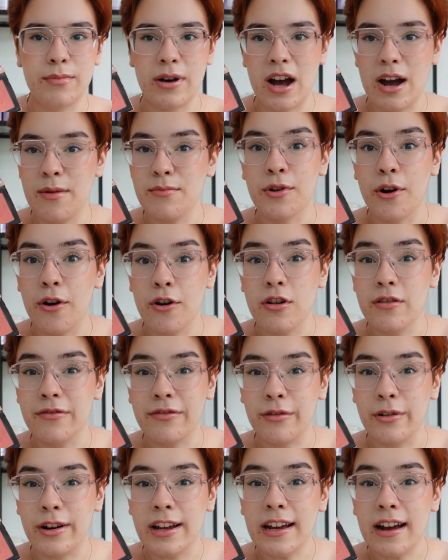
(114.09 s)
but I'm not
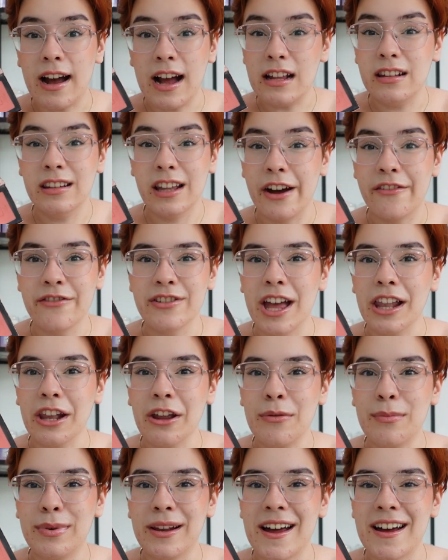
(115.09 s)
over it. I love
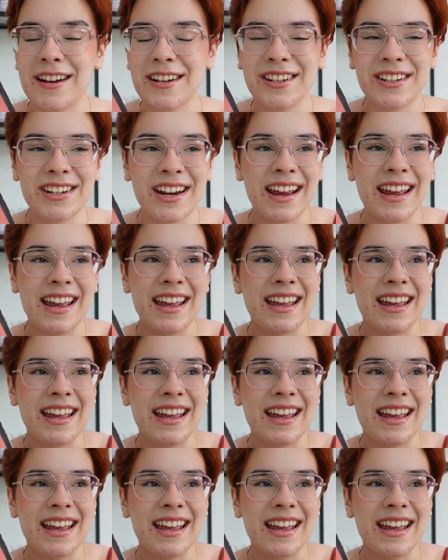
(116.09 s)
yellow blush.